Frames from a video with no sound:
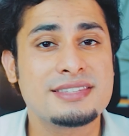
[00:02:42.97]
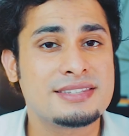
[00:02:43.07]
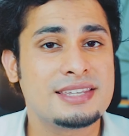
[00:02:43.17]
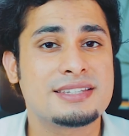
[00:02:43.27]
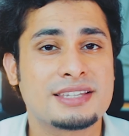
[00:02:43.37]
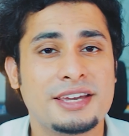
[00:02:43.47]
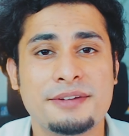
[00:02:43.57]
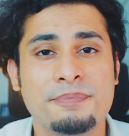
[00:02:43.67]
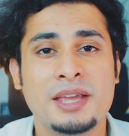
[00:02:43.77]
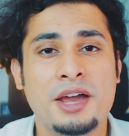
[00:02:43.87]

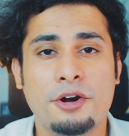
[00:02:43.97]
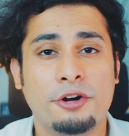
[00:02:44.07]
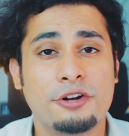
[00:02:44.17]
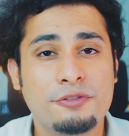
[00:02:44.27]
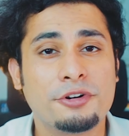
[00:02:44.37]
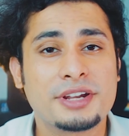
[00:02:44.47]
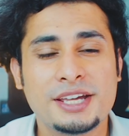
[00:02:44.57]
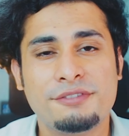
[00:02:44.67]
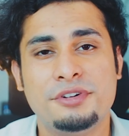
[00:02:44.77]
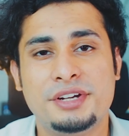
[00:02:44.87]
6K or
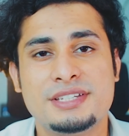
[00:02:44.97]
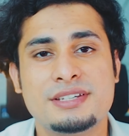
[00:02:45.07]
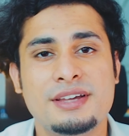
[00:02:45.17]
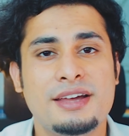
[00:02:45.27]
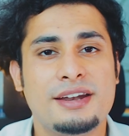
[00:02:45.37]
4K footage,